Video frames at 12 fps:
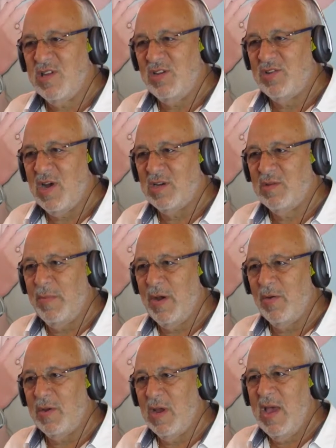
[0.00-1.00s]
Huxley talked
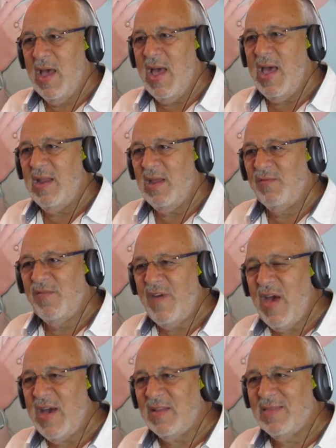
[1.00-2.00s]
about. And in
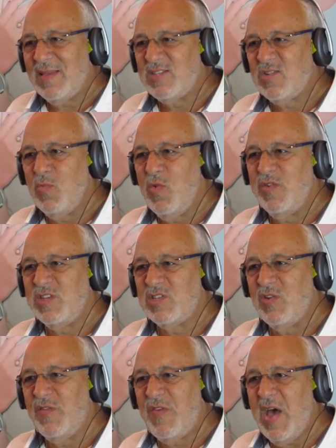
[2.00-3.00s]
fact, things are
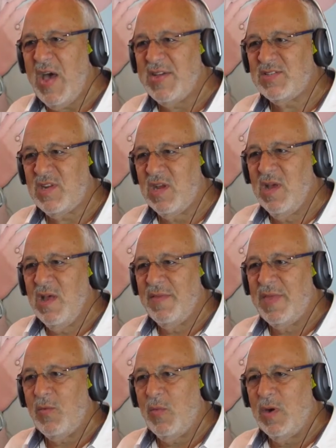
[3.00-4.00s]
moving so fast
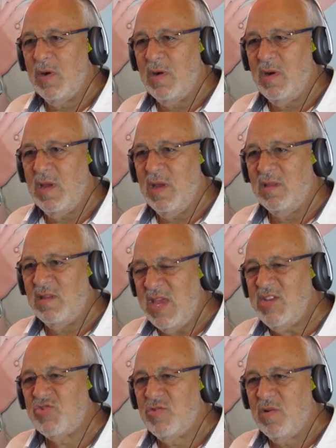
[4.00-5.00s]
that we're
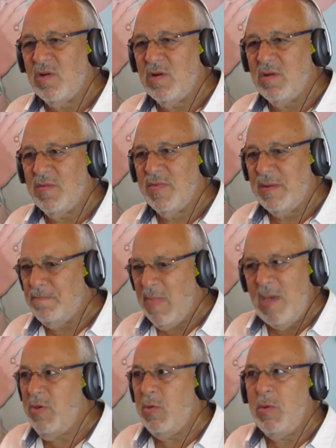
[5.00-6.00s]
in danger
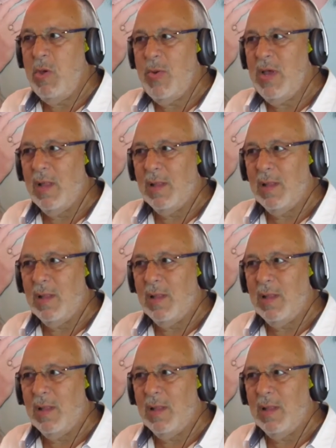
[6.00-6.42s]
that maybe we